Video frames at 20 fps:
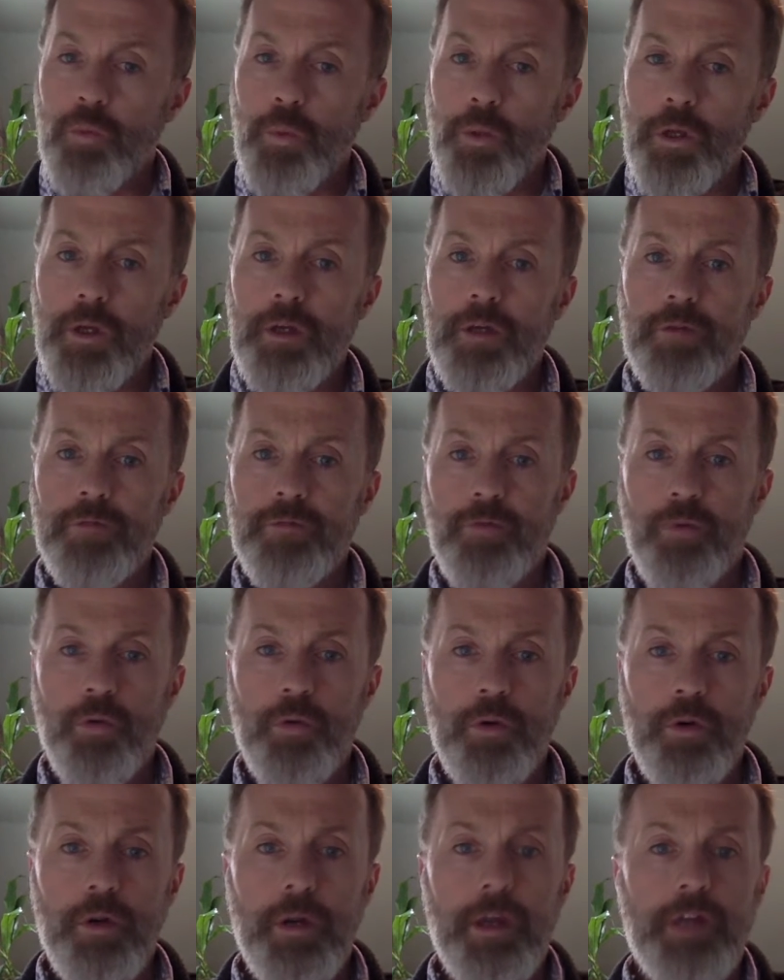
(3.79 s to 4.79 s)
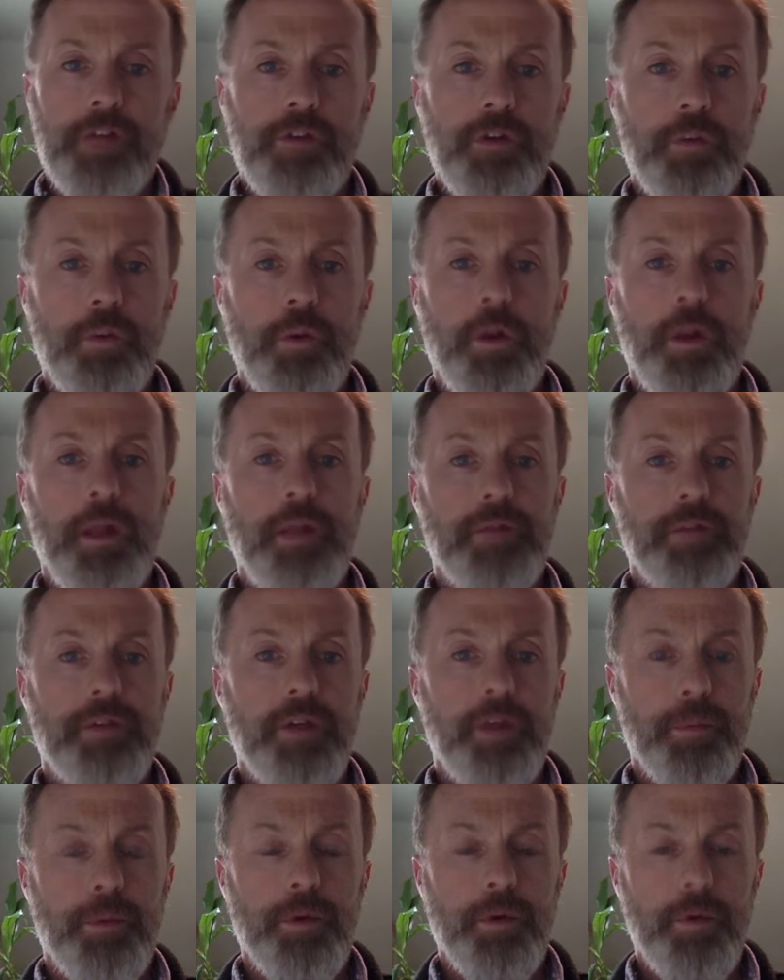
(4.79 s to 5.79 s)
week for
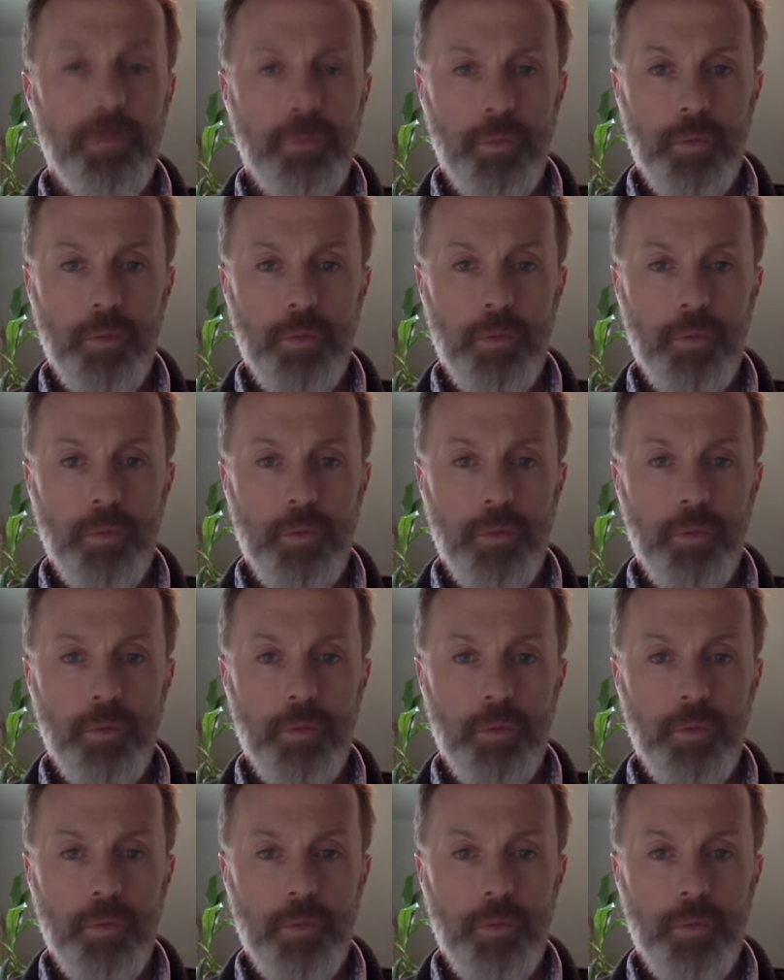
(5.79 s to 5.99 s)
HE111W,